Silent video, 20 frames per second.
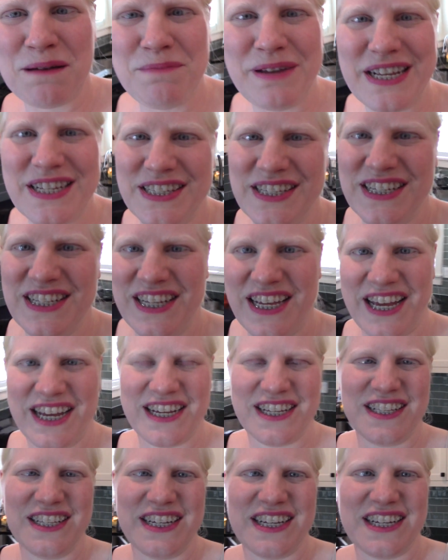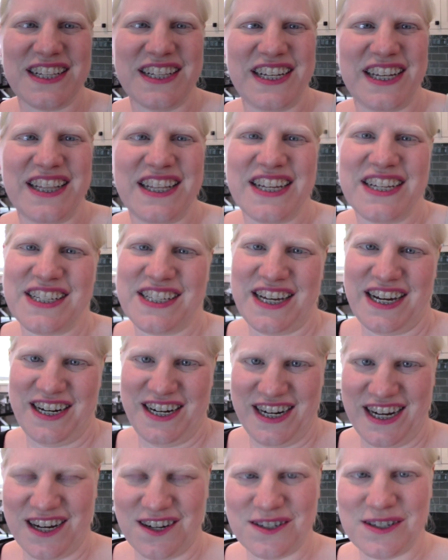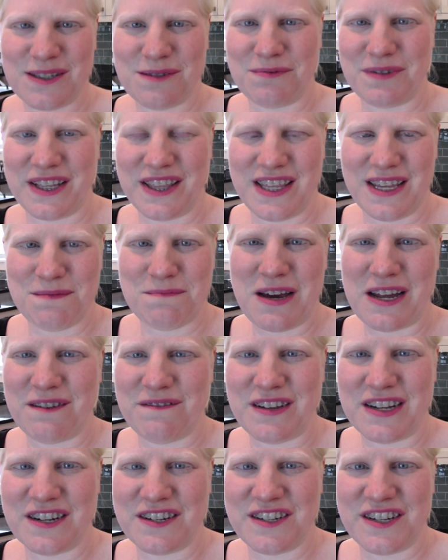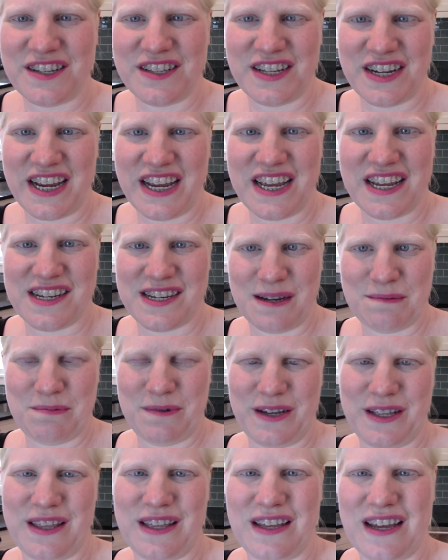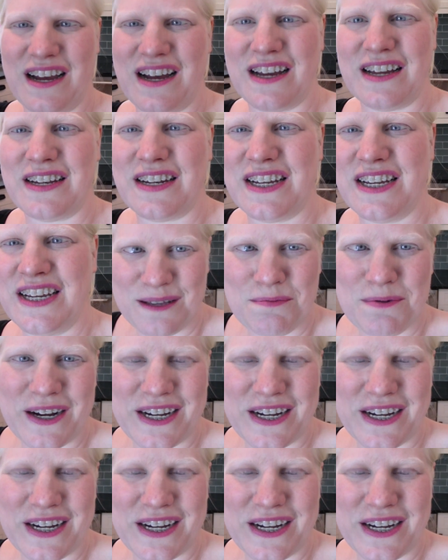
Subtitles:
basically I could like clean the entire house with the amount of energy that I end up with on the